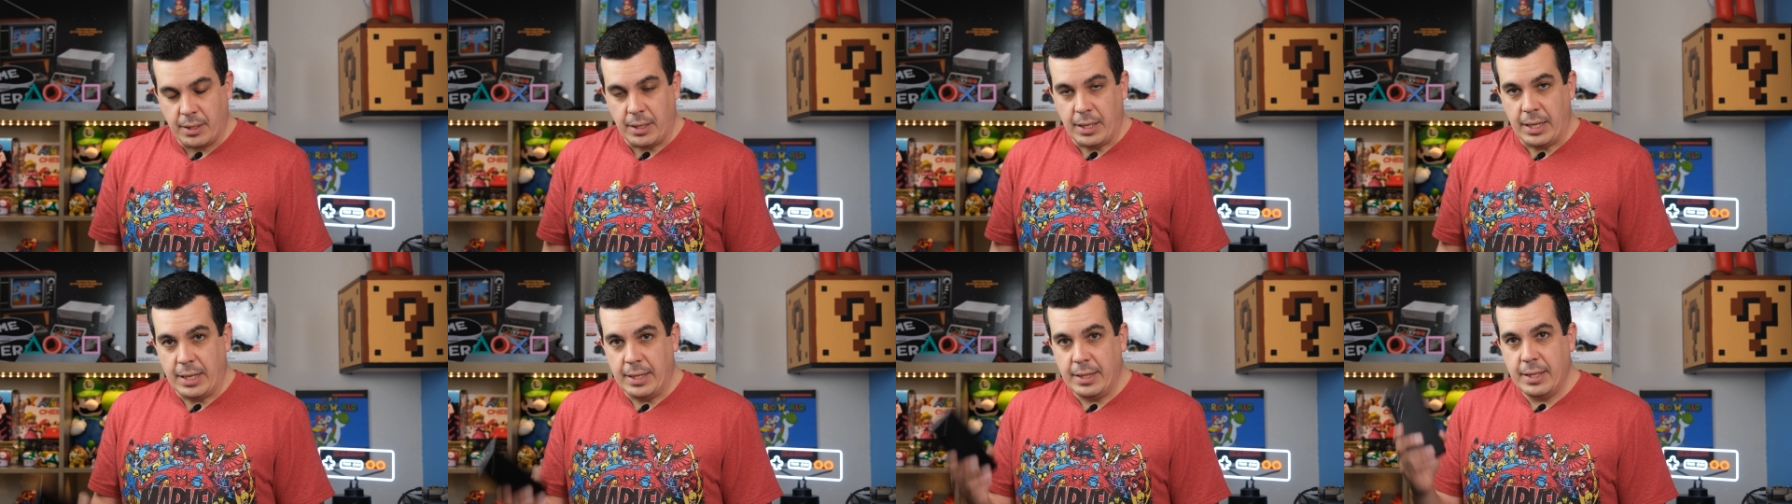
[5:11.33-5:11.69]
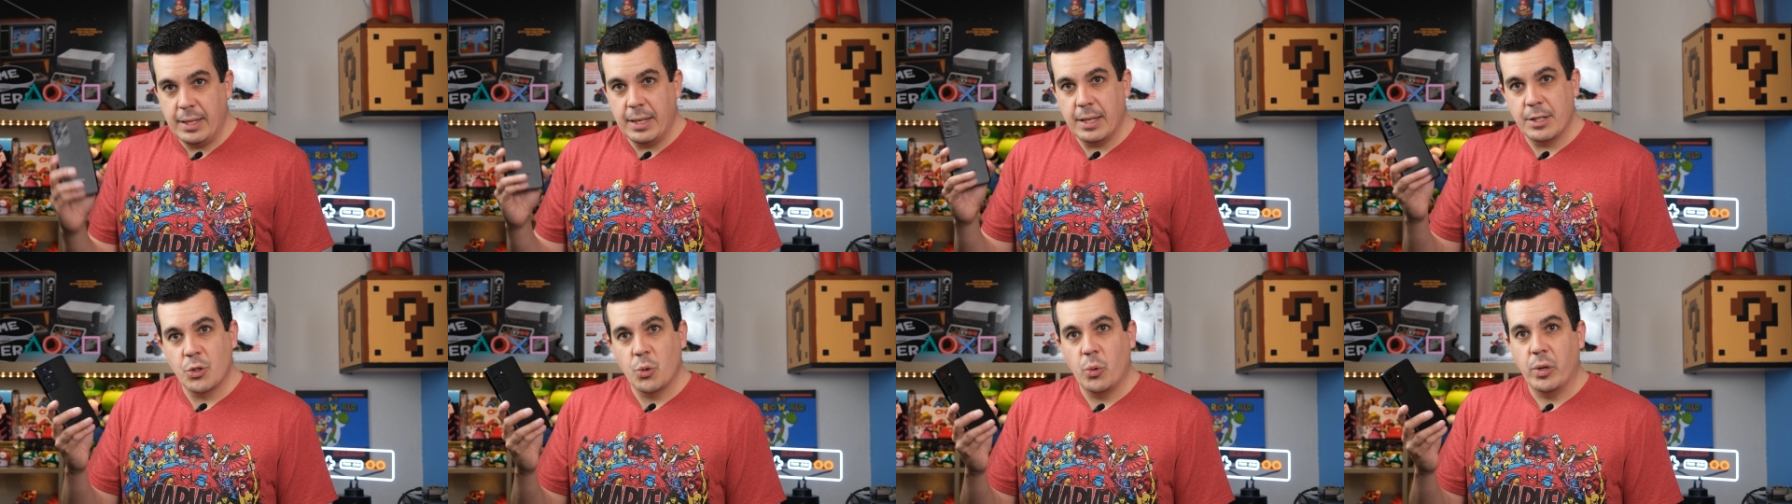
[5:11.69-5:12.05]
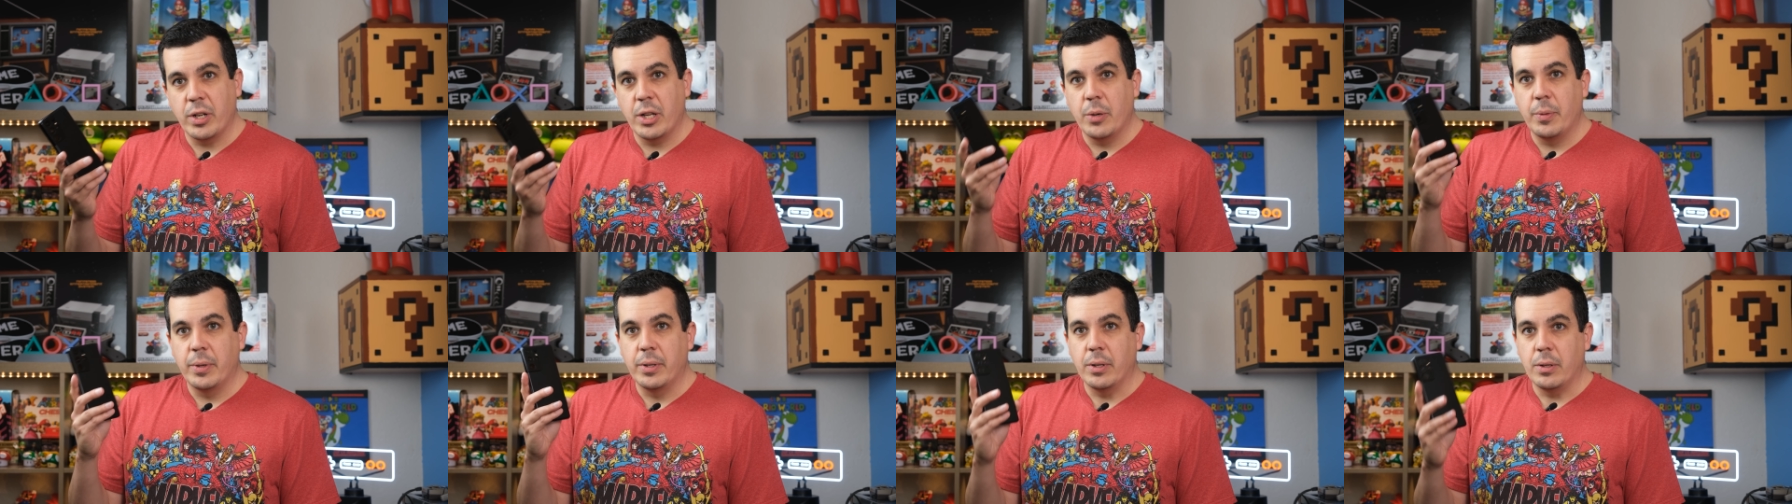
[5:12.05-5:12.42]
In the
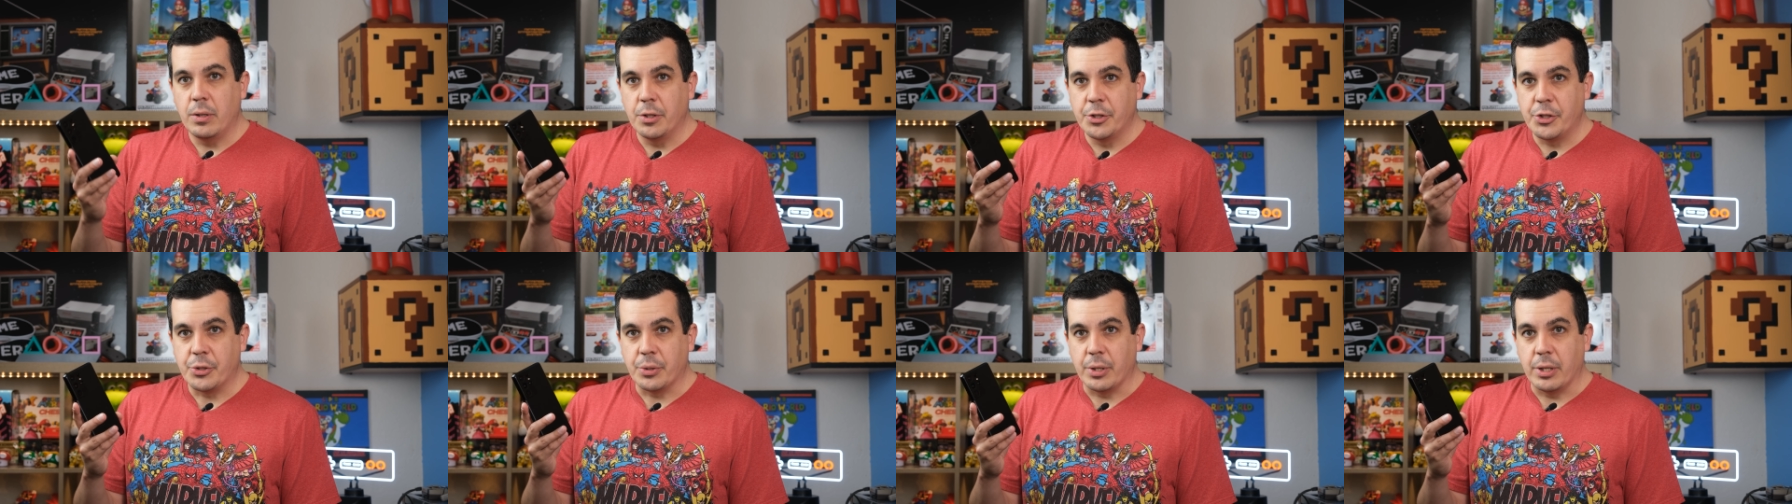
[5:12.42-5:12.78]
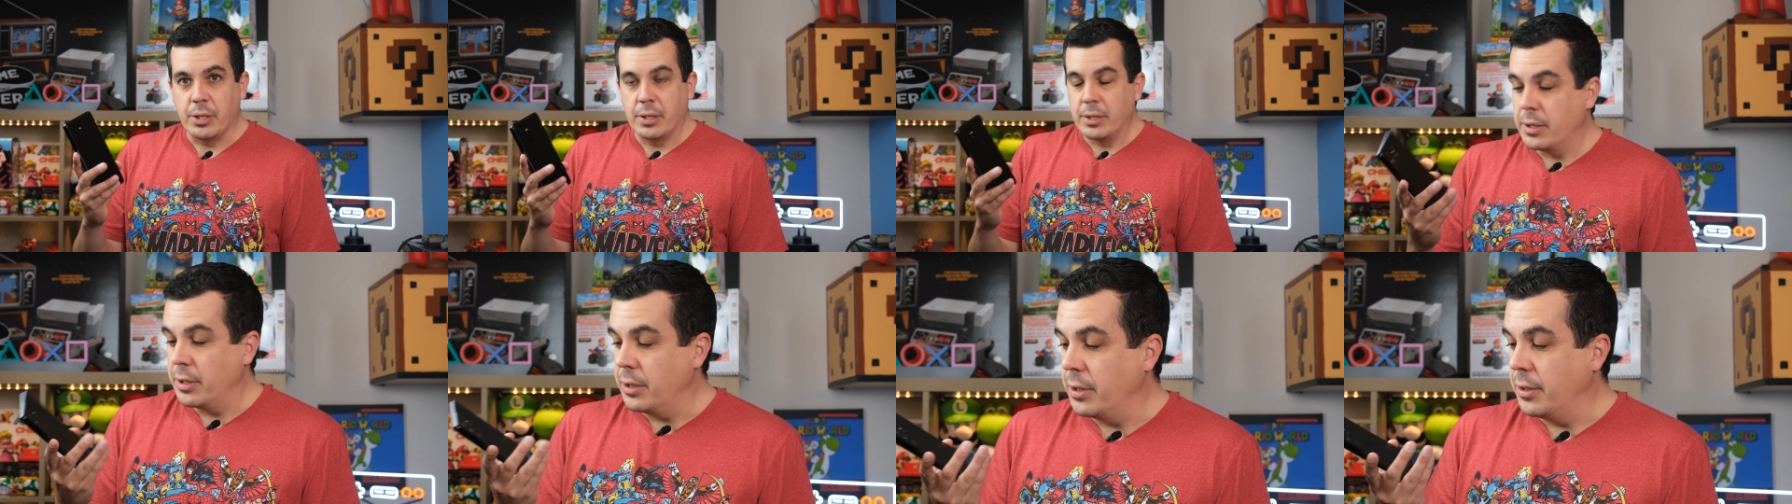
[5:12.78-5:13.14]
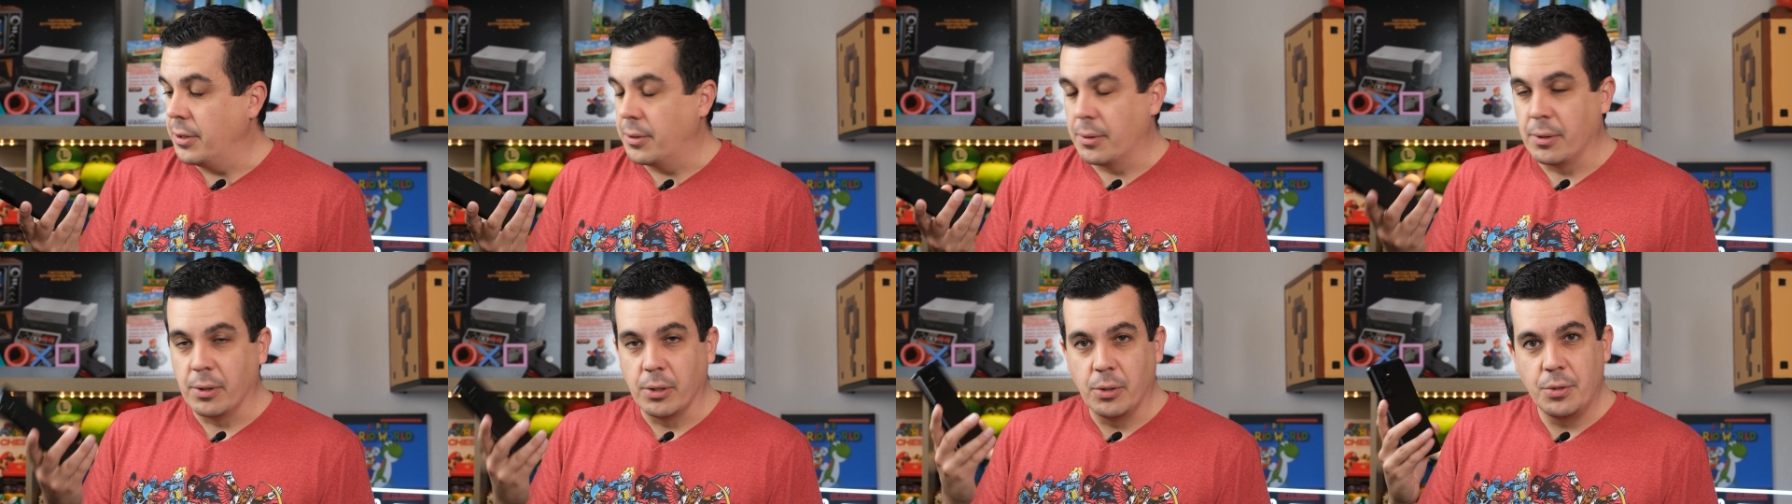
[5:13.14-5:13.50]
S21 Ultra,
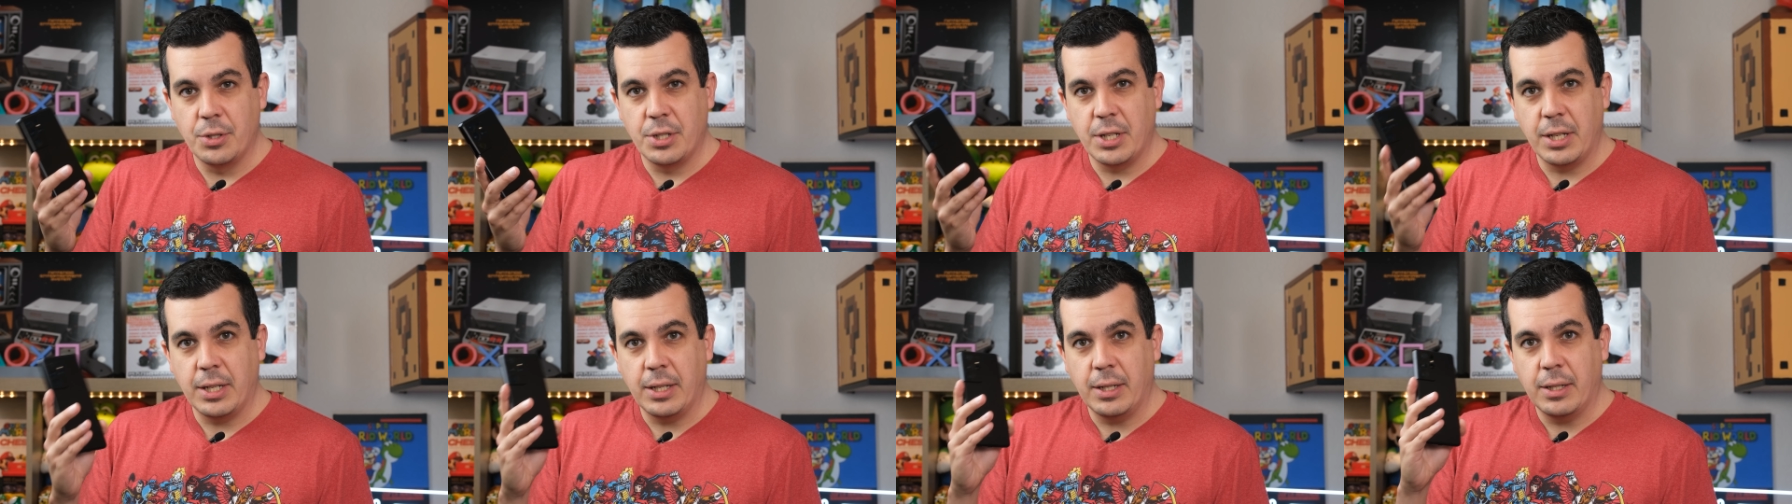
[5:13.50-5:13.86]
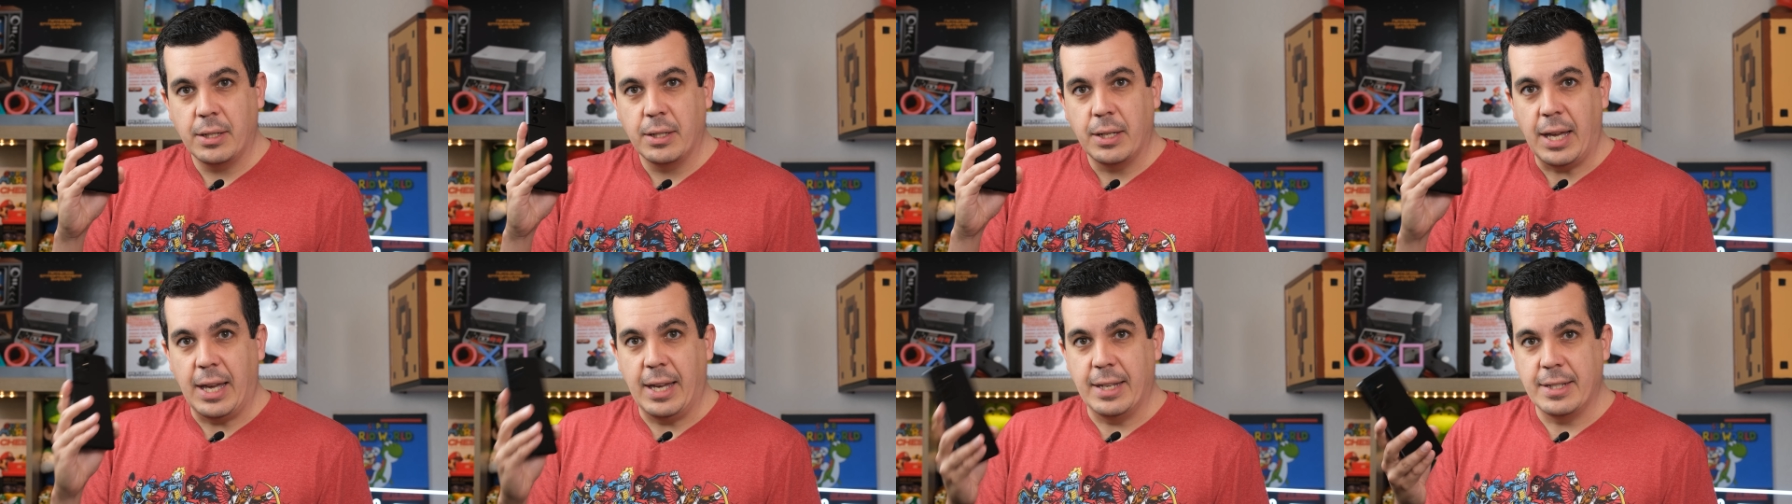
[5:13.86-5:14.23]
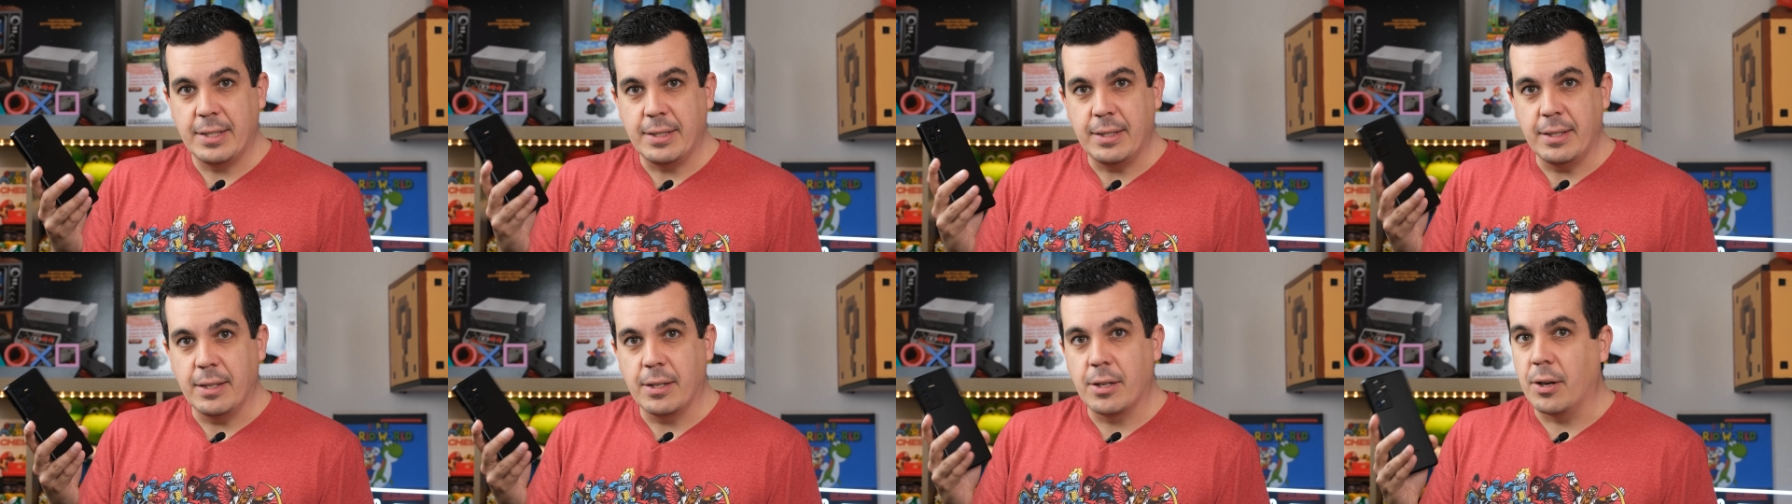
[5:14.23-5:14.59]
you're losing
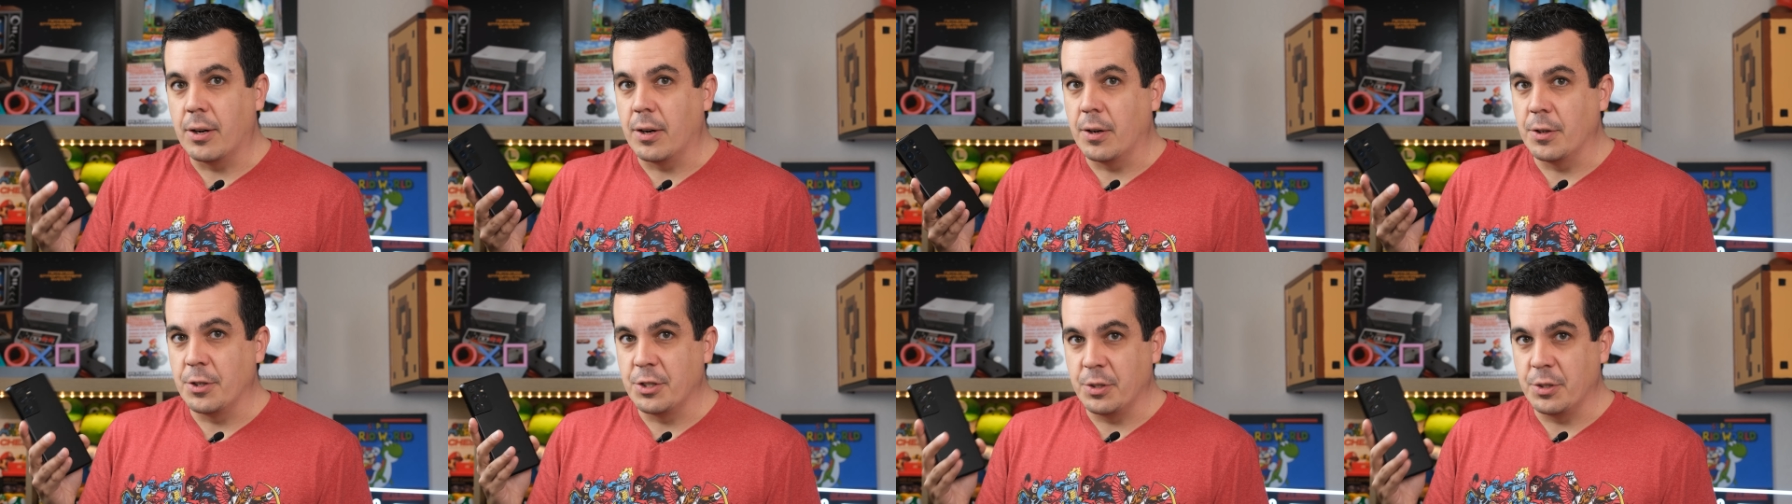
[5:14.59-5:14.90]
SD card